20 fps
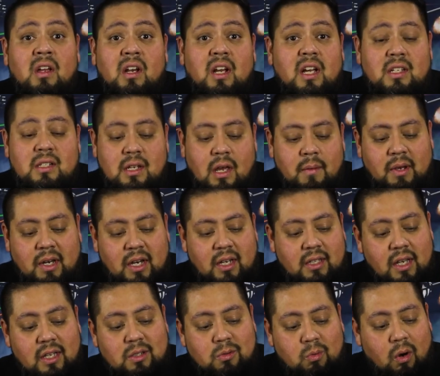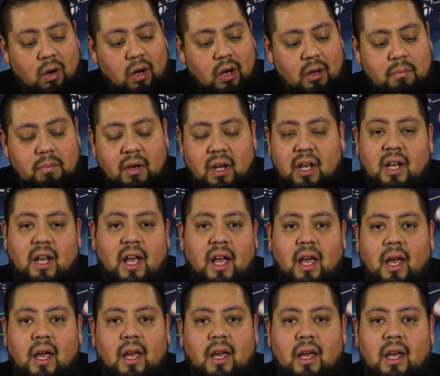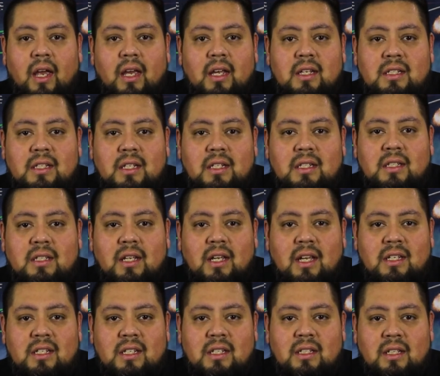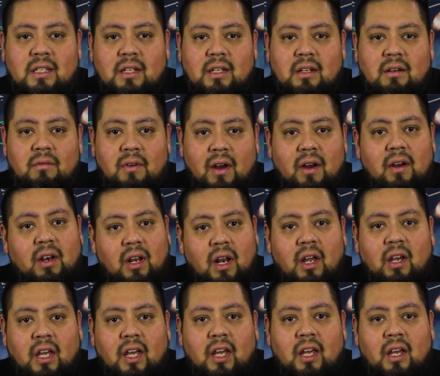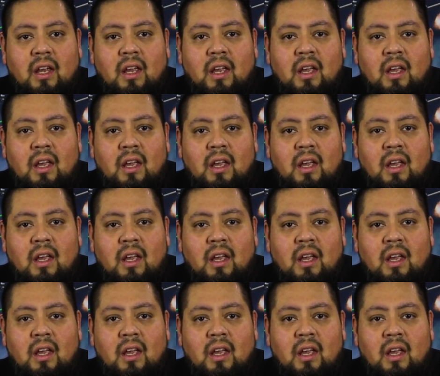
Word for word: because I mean, it does work, but it's just, it's just very clunky.